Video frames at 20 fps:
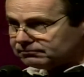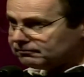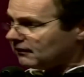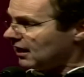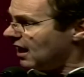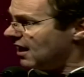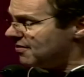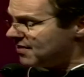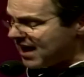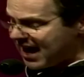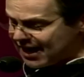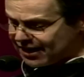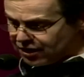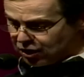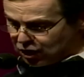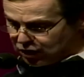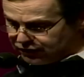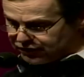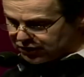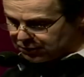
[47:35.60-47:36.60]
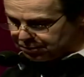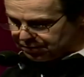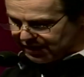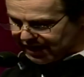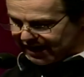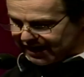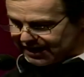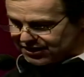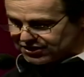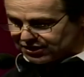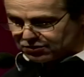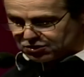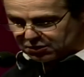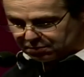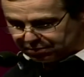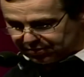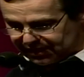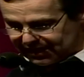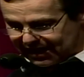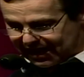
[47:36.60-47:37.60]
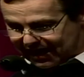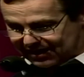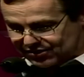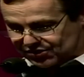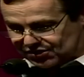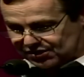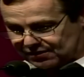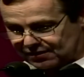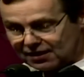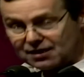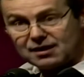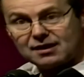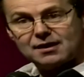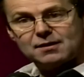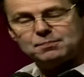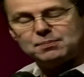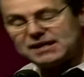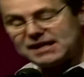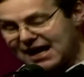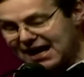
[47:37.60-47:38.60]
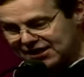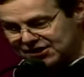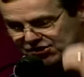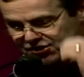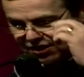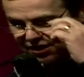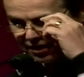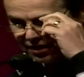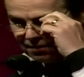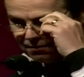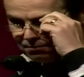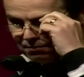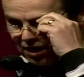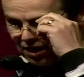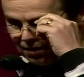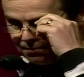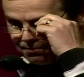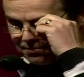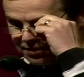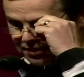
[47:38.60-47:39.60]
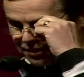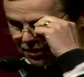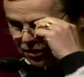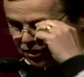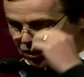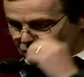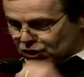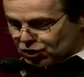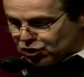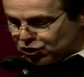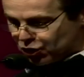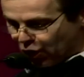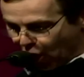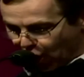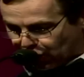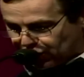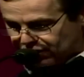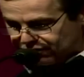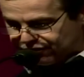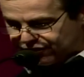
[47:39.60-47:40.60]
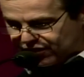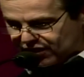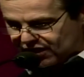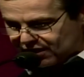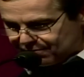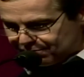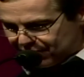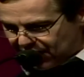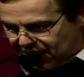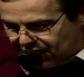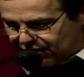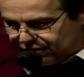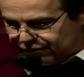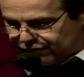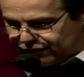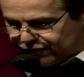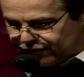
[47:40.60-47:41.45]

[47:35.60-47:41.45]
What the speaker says: And then over the page, there was a PS. PS, Mum, none of the above